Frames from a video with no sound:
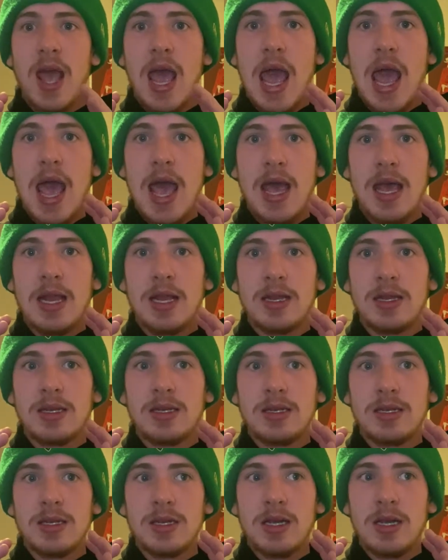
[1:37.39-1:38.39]
And
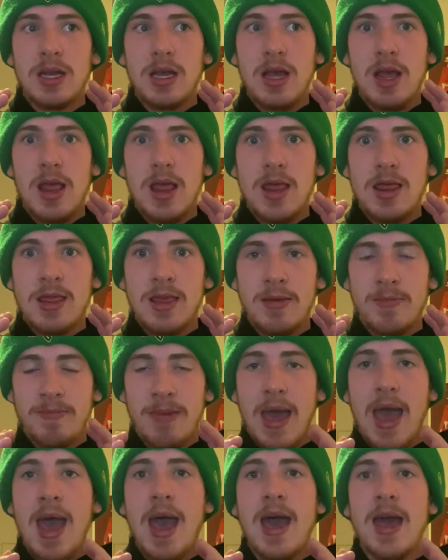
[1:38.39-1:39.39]
the
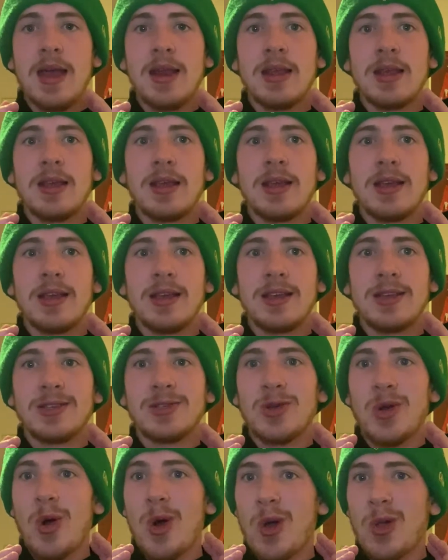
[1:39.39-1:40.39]
bad
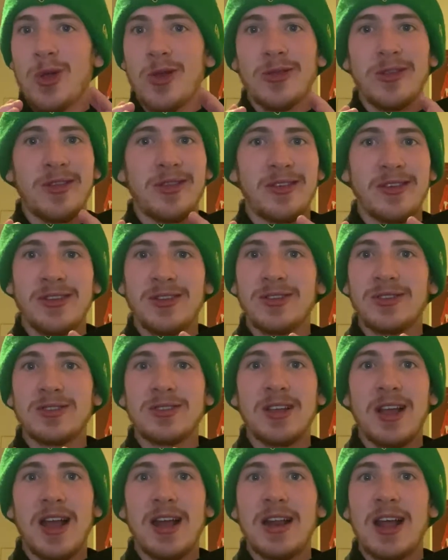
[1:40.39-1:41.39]
is all on the theater
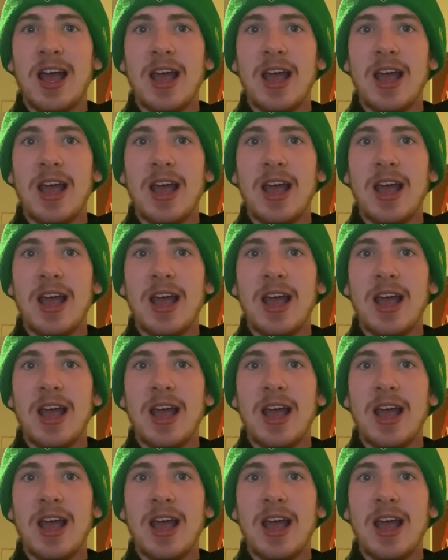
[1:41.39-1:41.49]
side.